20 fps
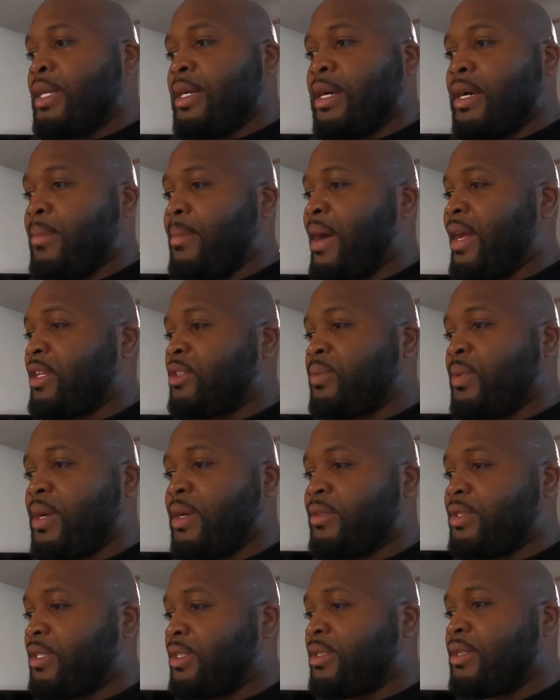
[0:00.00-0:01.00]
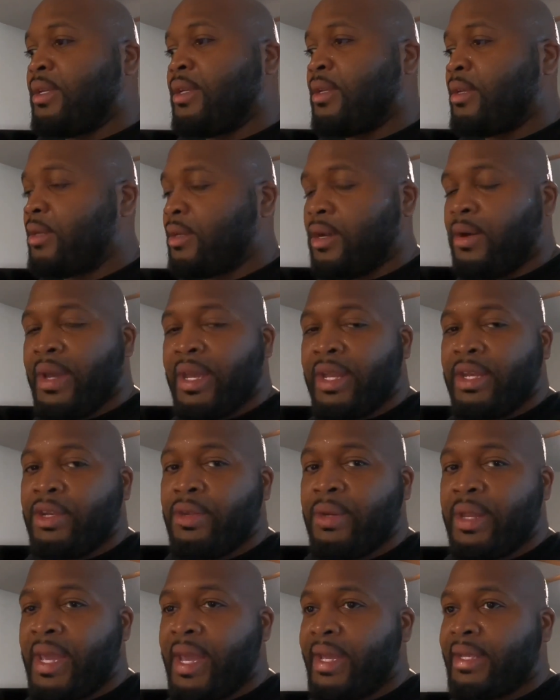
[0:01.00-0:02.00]
Might as well just go ahead and
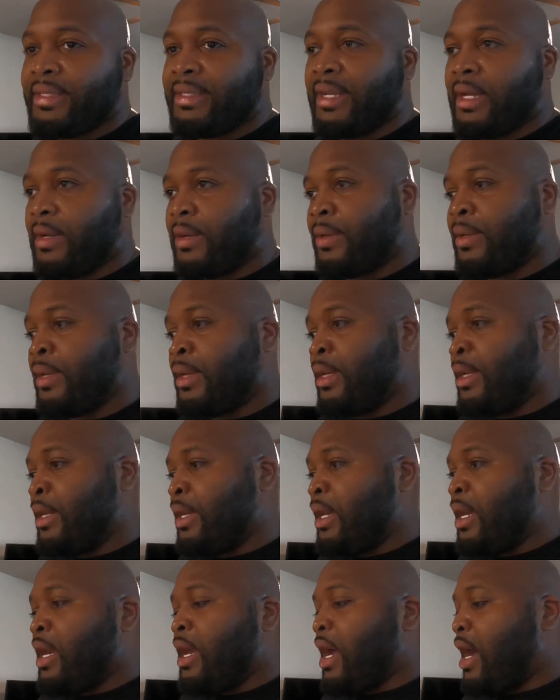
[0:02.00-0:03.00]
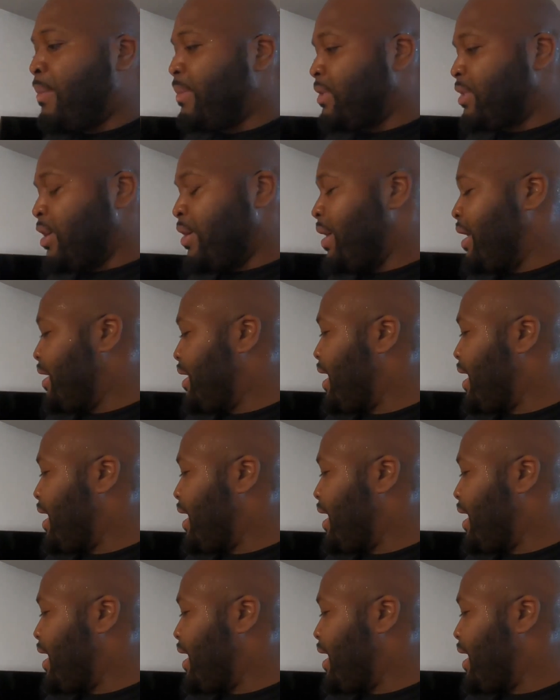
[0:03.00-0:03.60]
do that. So I'm just go ahead and